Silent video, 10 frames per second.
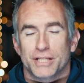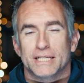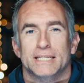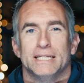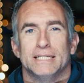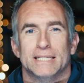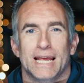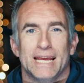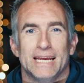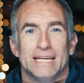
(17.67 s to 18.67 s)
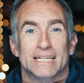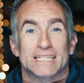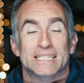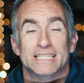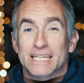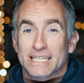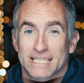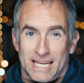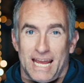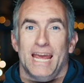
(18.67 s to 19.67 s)
This is a
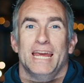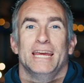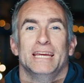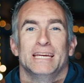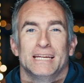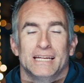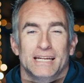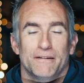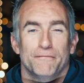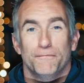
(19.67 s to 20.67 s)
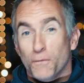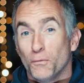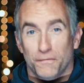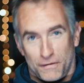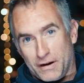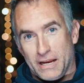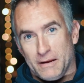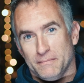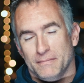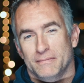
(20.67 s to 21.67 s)
6K full
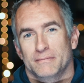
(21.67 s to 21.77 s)
frame